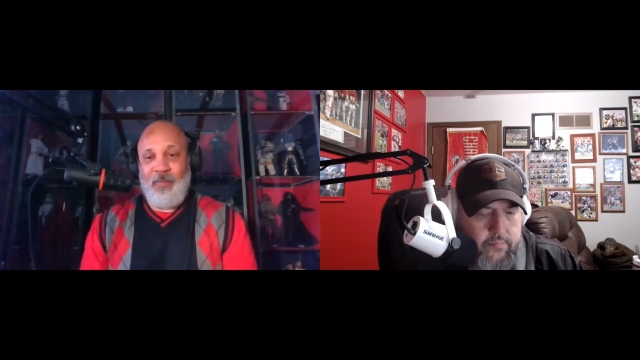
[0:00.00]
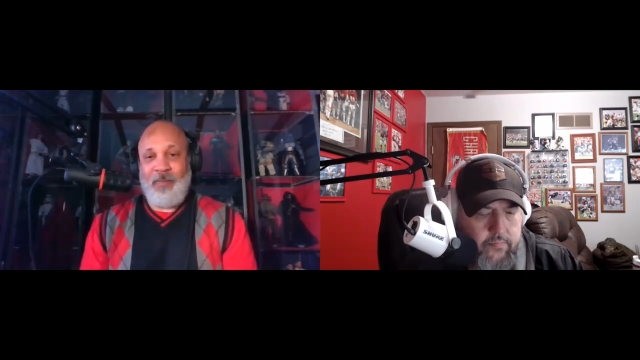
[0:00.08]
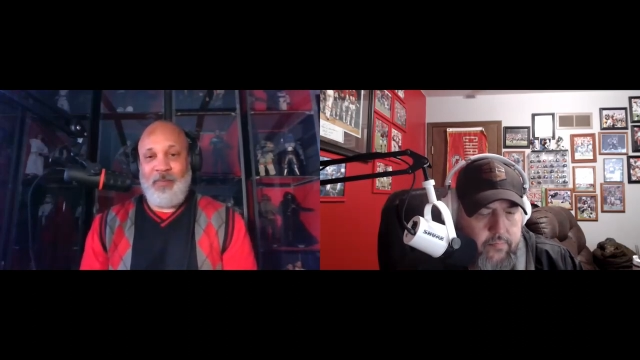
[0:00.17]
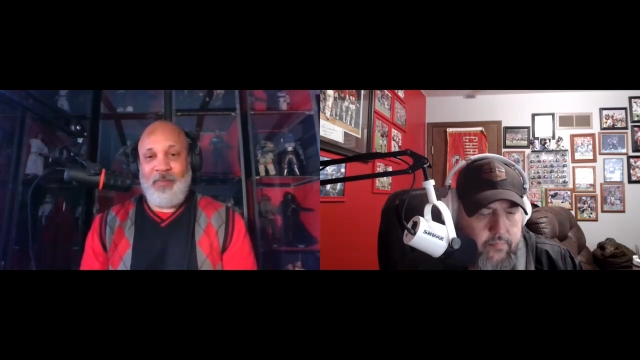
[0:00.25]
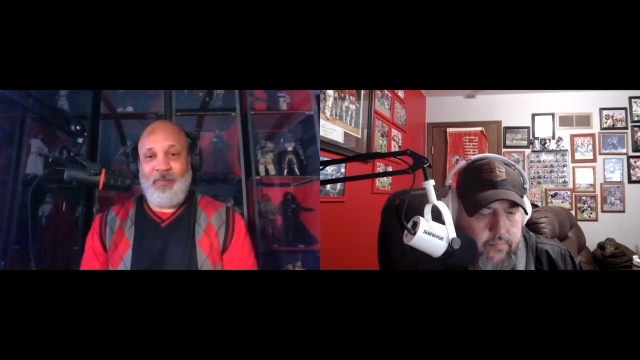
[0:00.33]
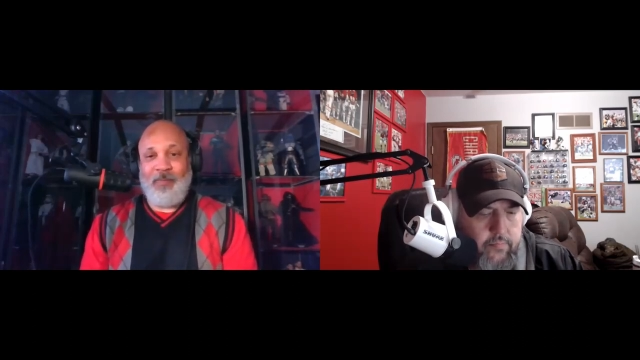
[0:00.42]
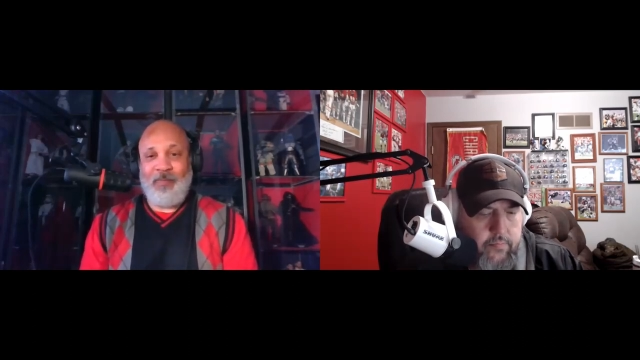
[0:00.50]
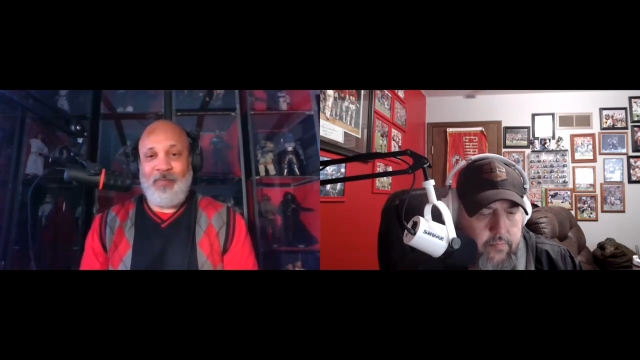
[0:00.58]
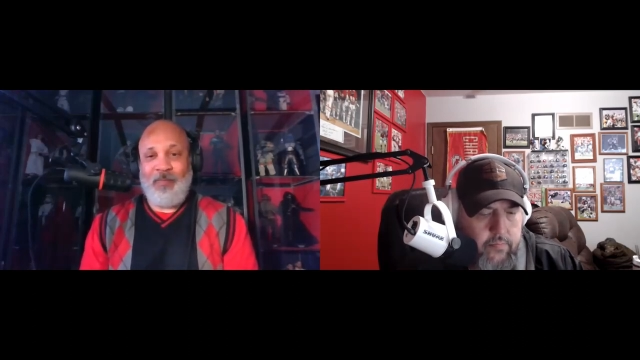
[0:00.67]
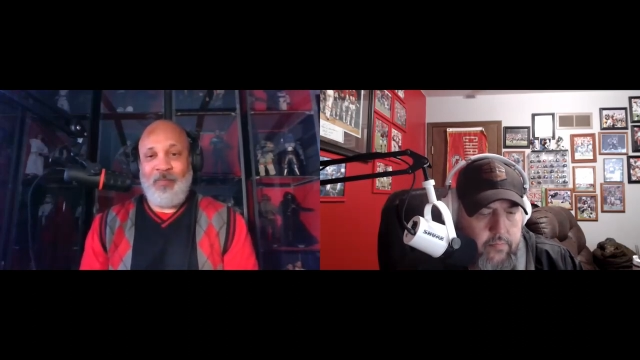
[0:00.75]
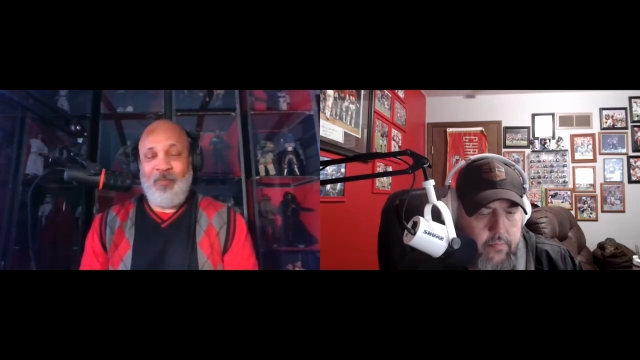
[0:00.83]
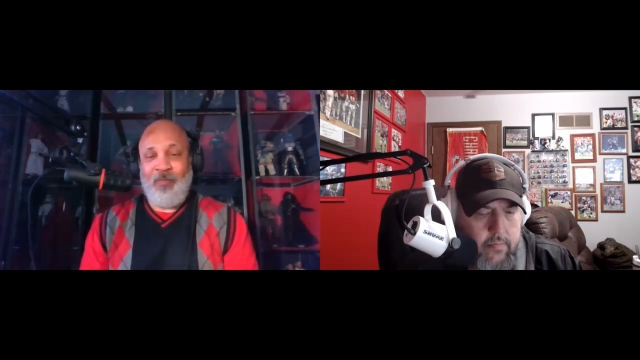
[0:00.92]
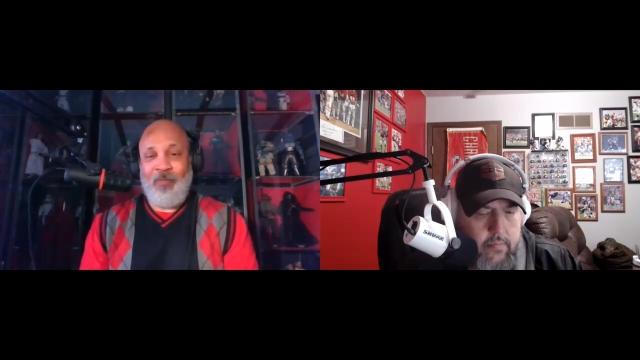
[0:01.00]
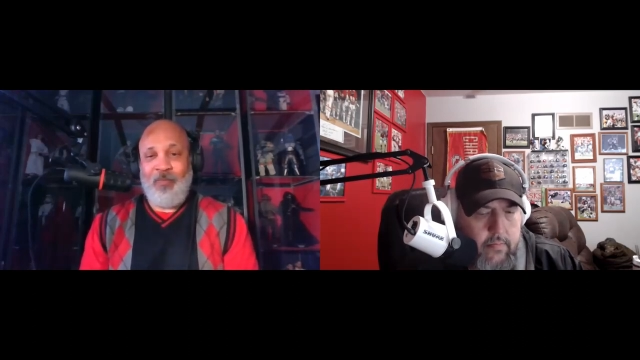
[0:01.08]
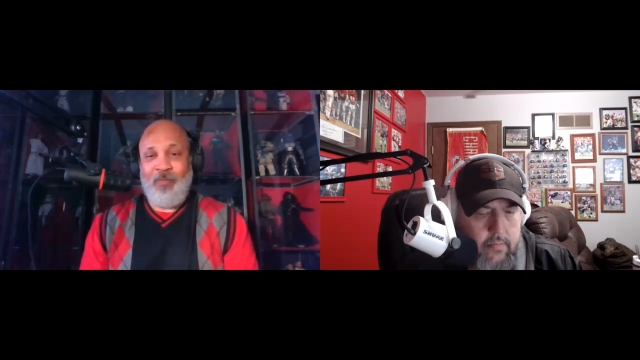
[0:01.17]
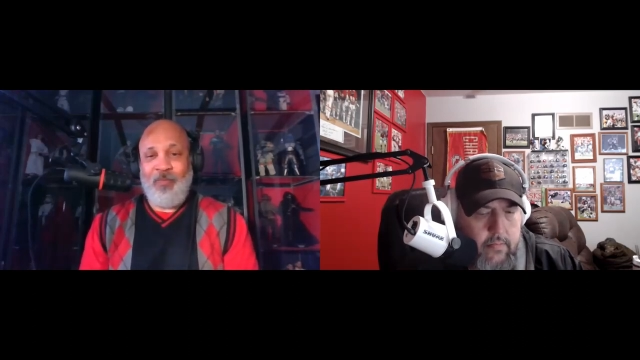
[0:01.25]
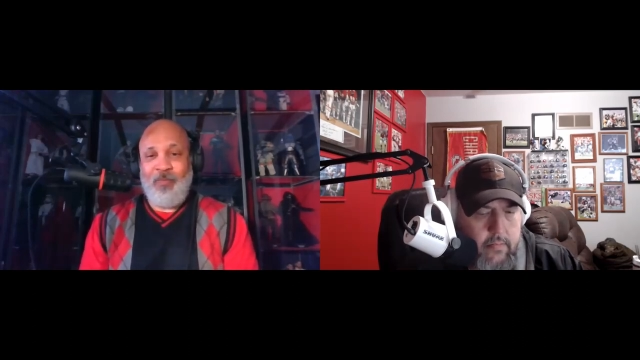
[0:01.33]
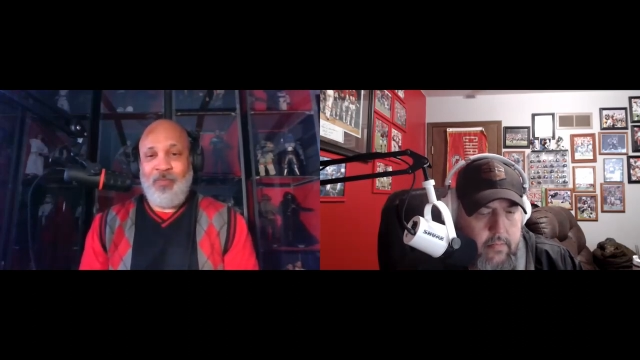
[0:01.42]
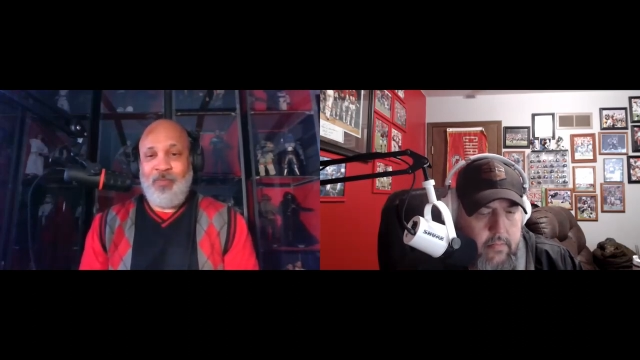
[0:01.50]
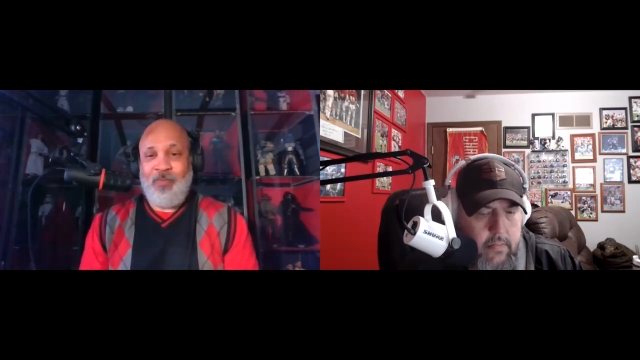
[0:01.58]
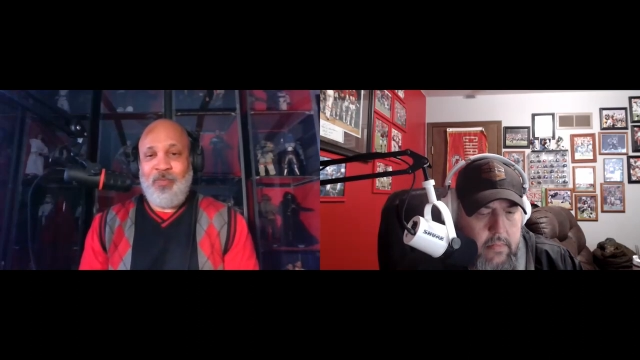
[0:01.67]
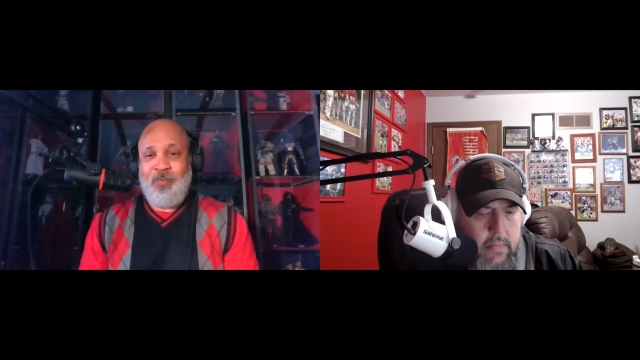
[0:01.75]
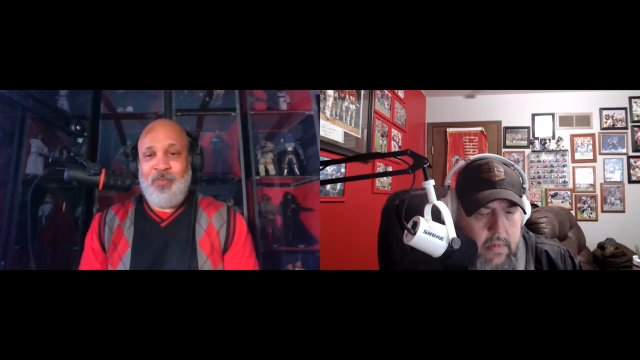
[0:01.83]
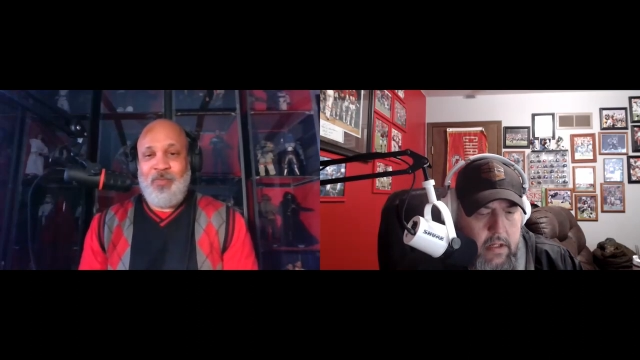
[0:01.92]

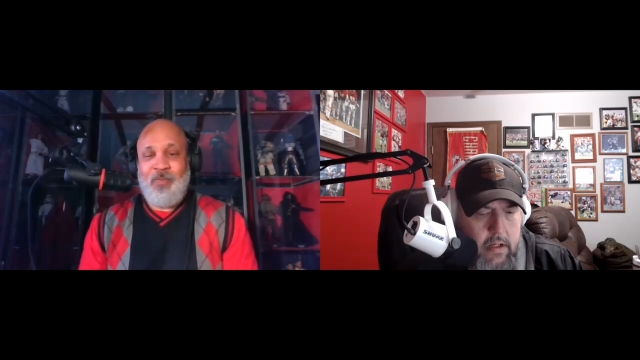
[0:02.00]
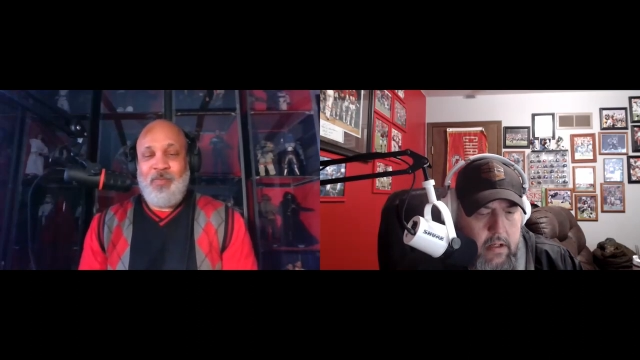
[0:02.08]
(no one is talking)